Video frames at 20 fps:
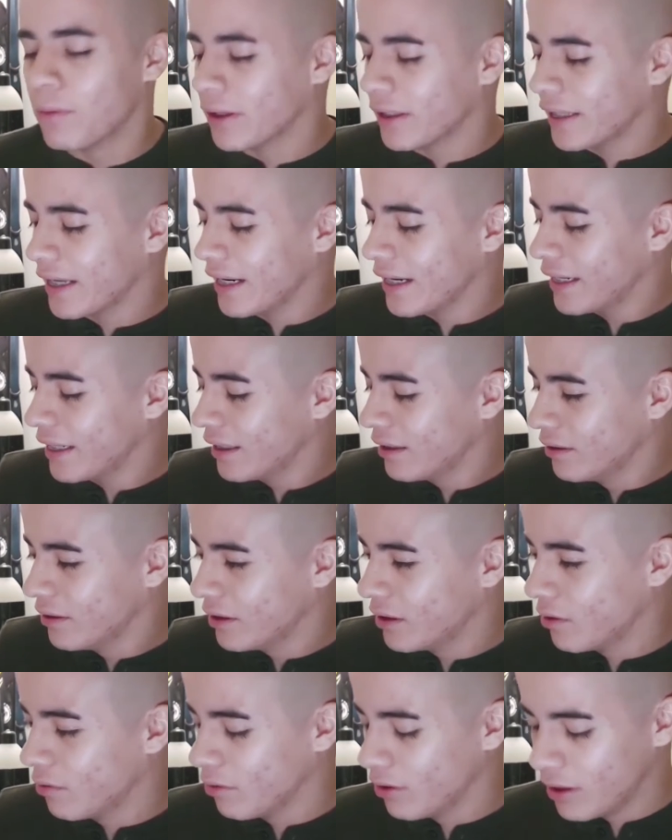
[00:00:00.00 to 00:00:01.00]
But getting,
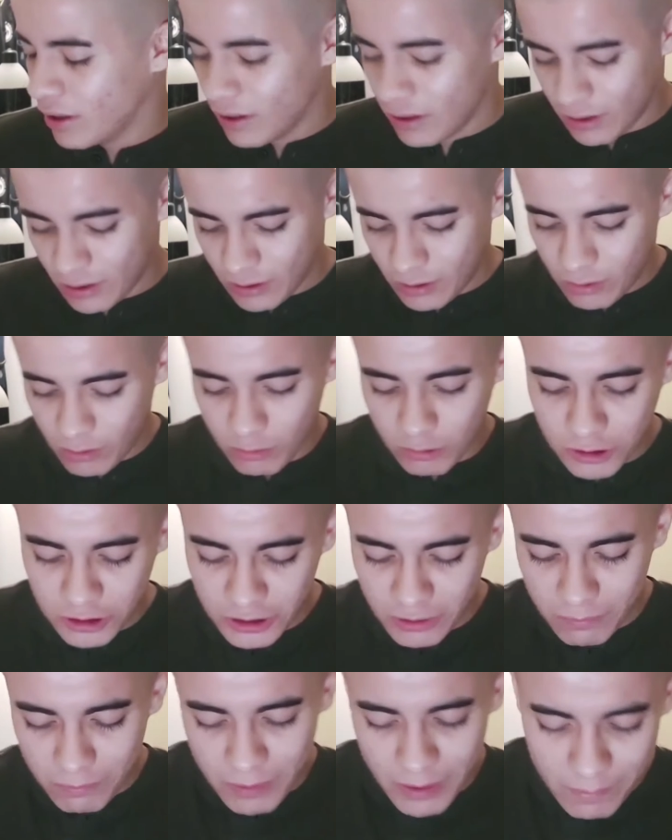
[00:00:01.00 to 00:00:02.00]
you know, a little
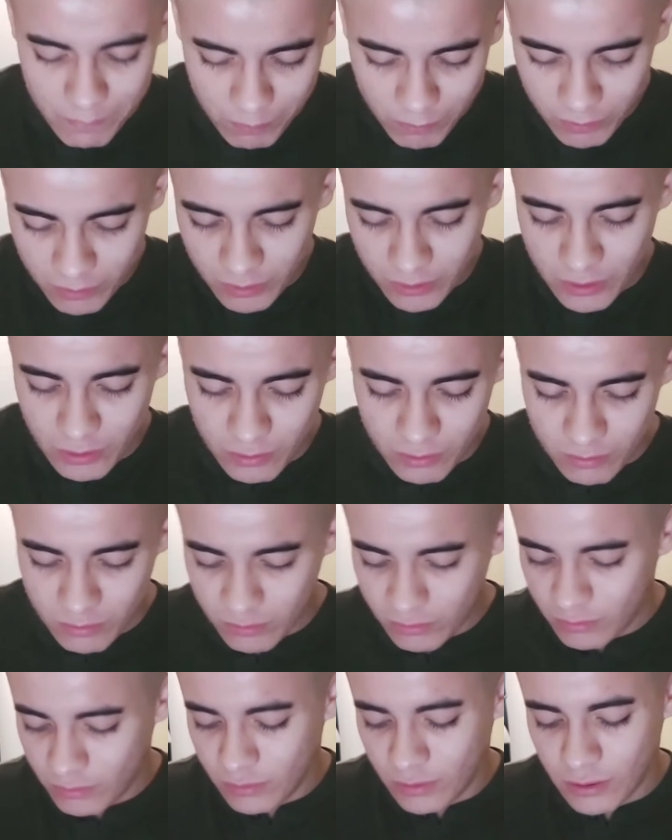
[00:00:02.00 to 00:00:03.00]
sheet of paper, you know,
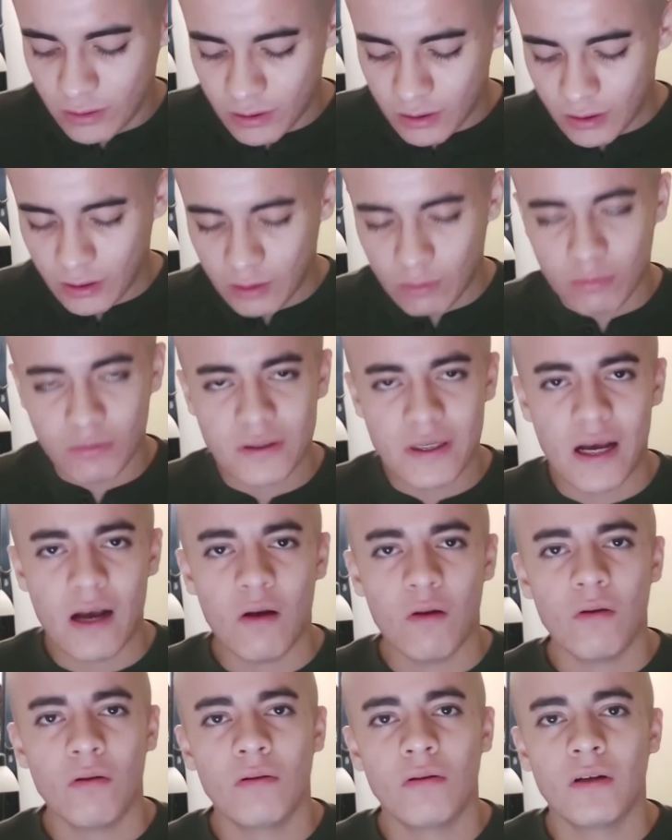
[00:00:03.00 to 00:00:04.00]
a little
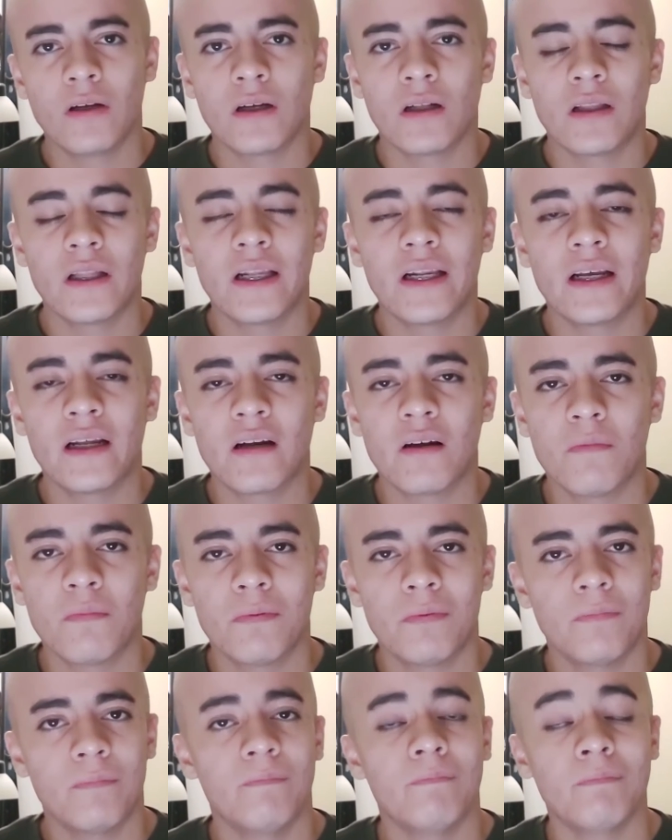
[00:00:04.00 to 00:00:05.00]
towel, cleaning it
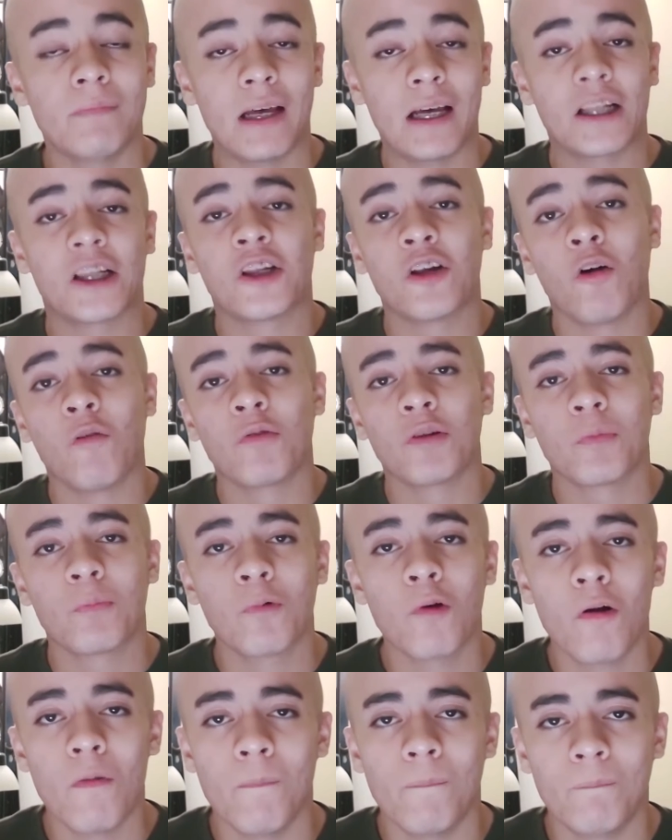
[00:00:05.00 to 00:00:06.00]
up, that solves the
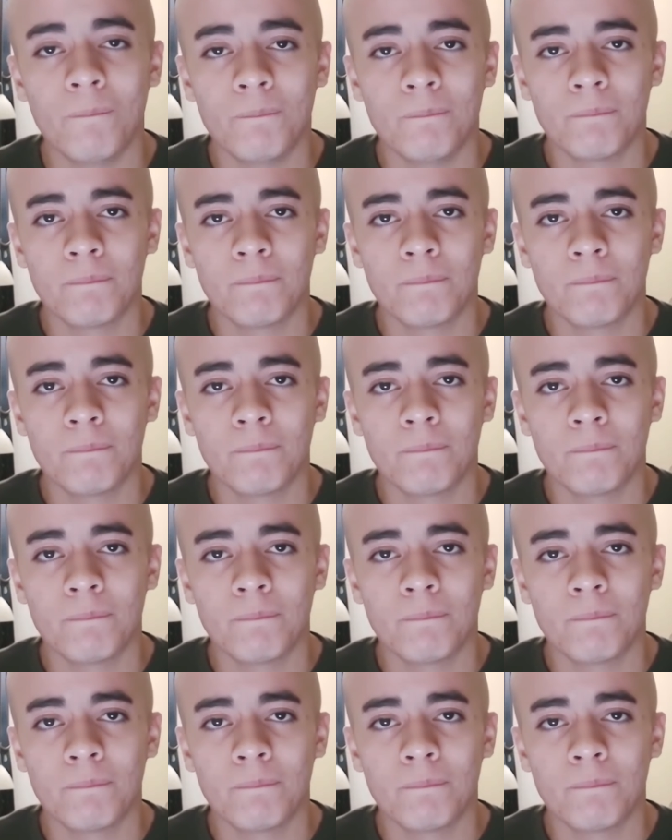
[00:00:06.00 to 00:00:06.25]
problem.